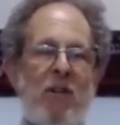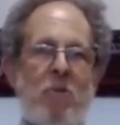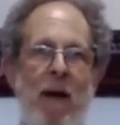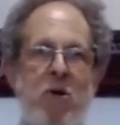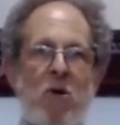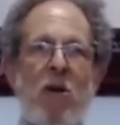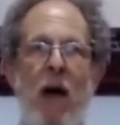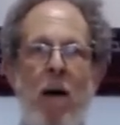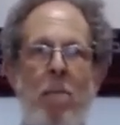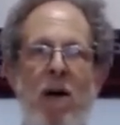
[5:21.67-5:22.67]
a special
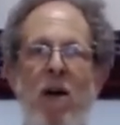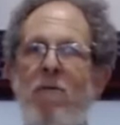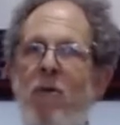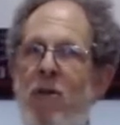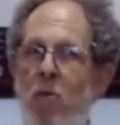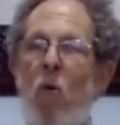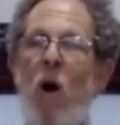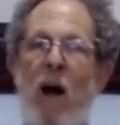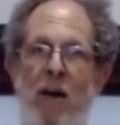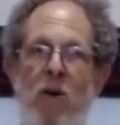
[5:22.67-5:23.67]
cup for either
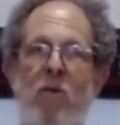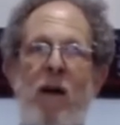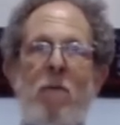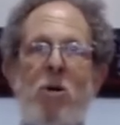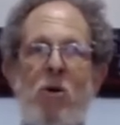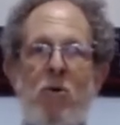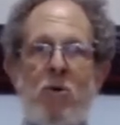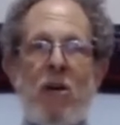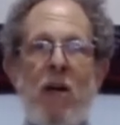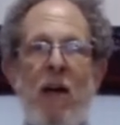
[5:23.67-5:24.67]
wine or grape
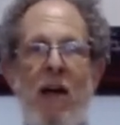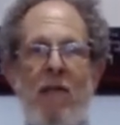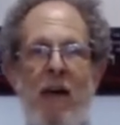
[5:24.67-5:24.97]
juice uh,